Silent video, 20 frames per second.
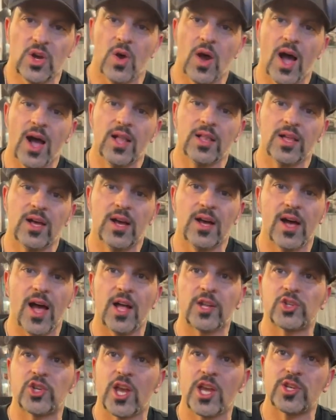So
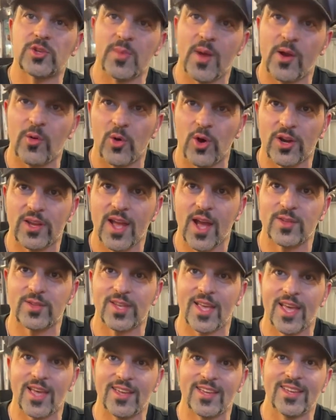I'll change my workout
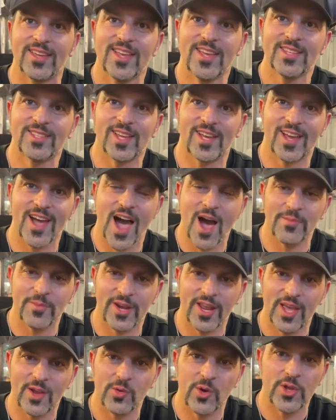day to
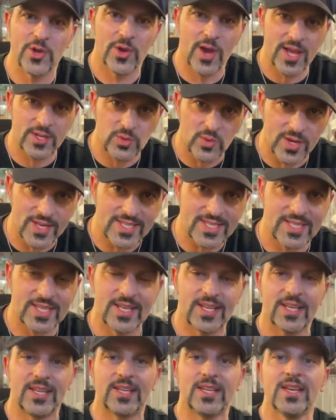accommodate what you guys want to
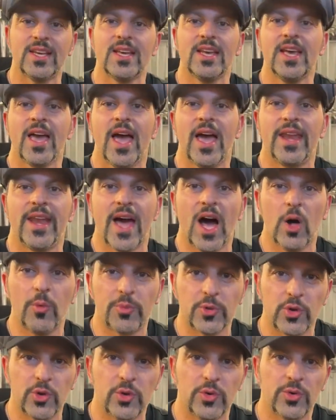see and help
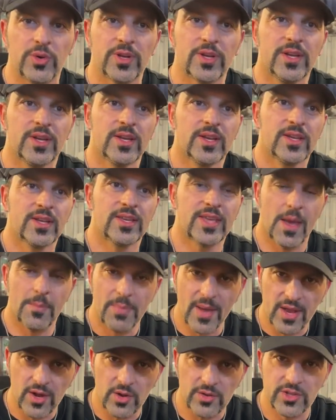you get
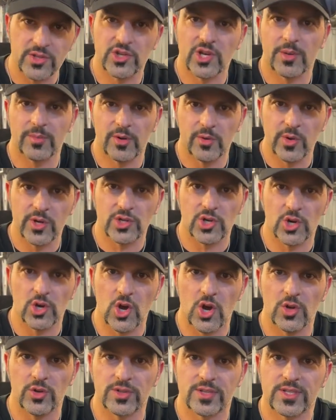better in the gym and reach your
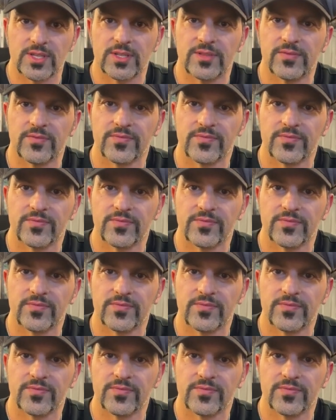goals.